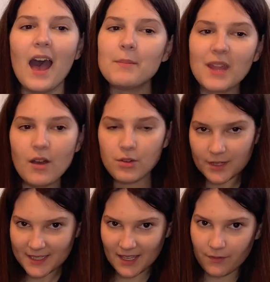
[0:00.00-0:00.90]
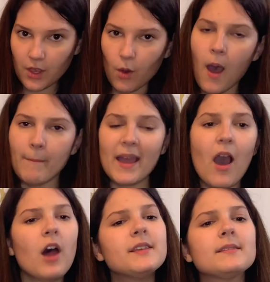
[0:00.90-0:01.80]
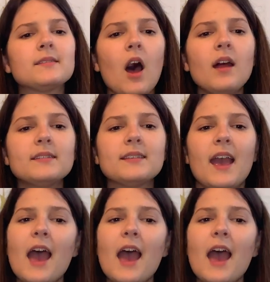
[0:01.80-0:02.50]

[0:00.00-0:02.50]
I'm now going to give you my honest thoughts